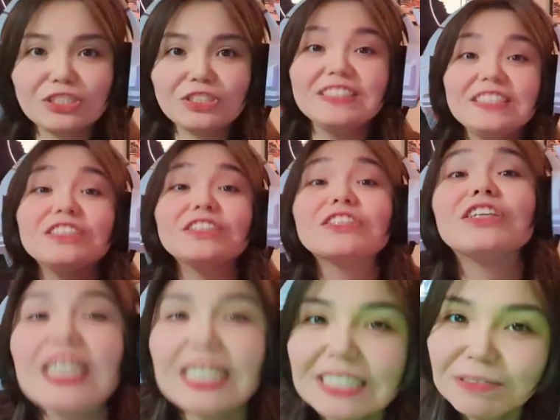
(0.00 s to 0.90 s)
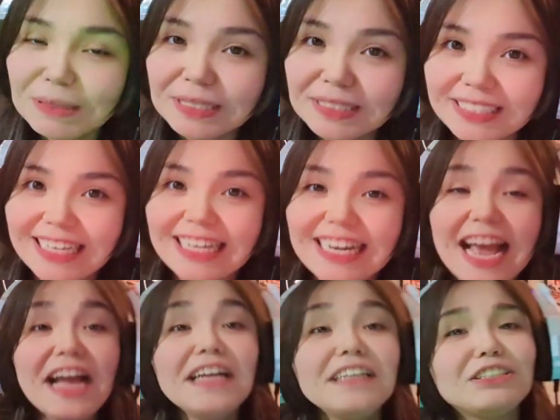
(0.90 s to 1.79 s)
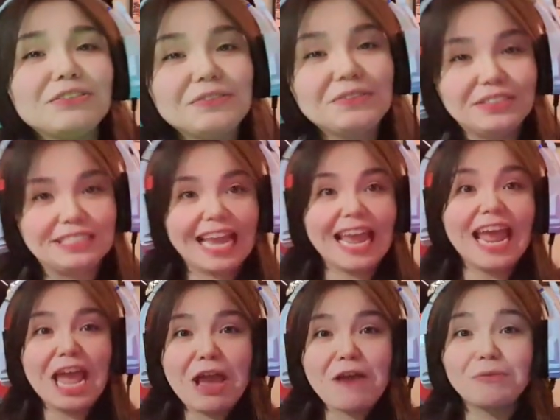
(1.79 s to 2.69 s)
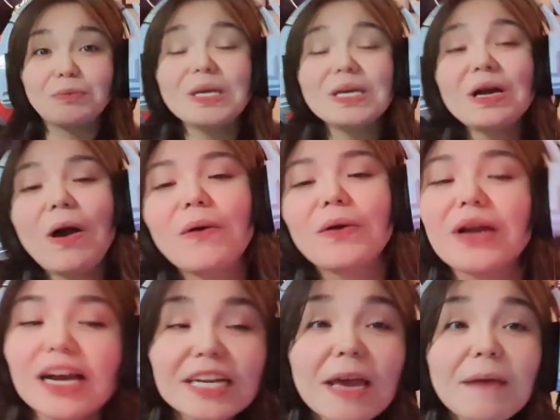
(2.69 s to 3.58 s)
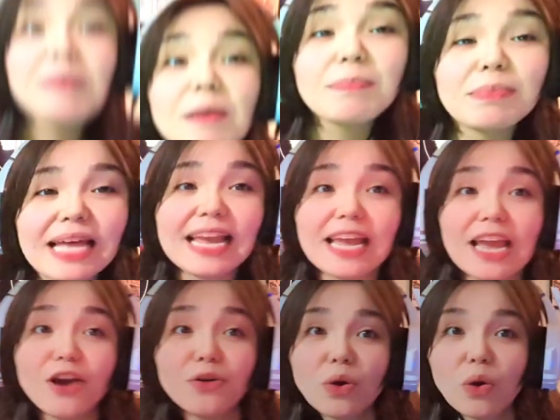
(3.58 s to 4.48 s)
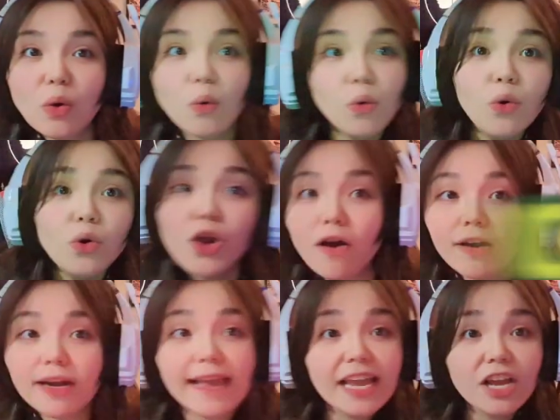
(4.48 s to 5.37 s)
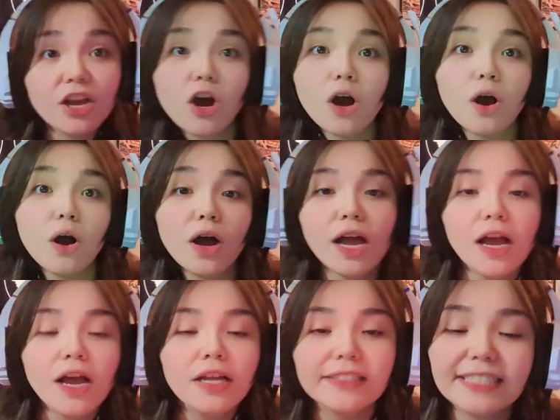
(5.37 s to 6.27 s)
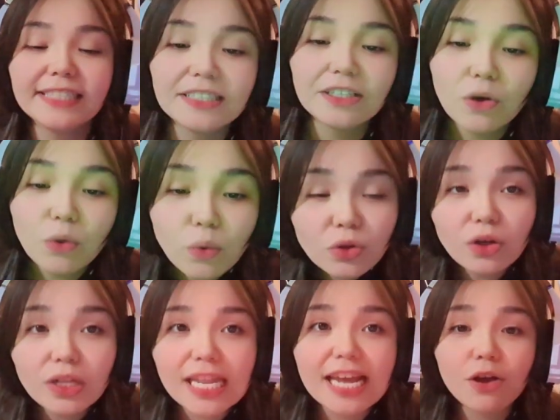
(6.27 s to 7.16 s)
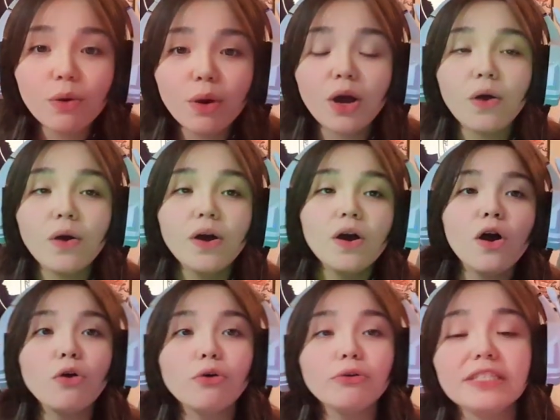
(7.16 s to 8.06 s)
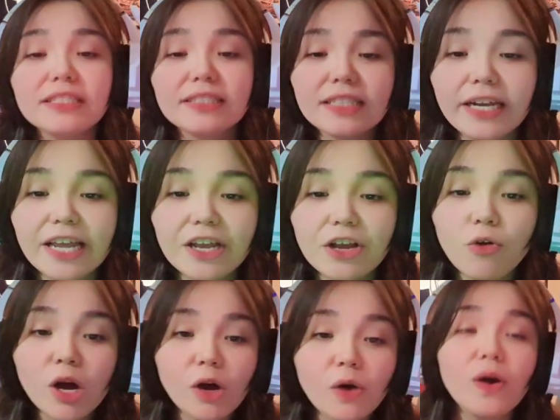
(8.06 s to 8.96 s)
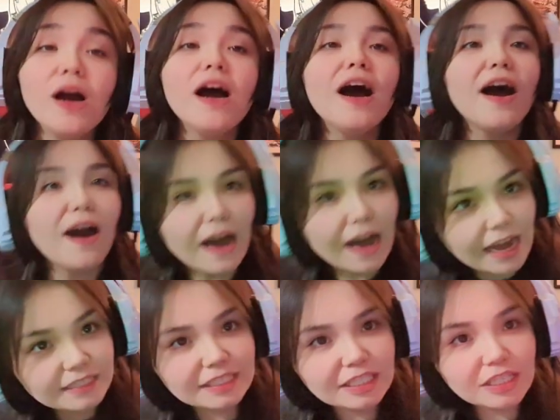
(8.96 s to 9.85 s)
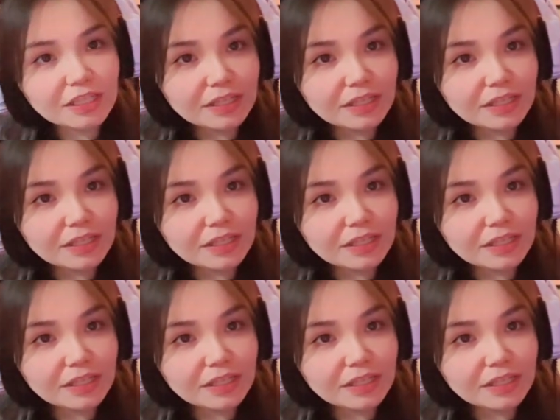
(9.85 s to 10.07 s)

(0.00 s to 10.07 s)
see you. Good to be seen. And today we are gonna be playing Uno Lengo. This is the Uno Lengo or Disa Lengo. I've seen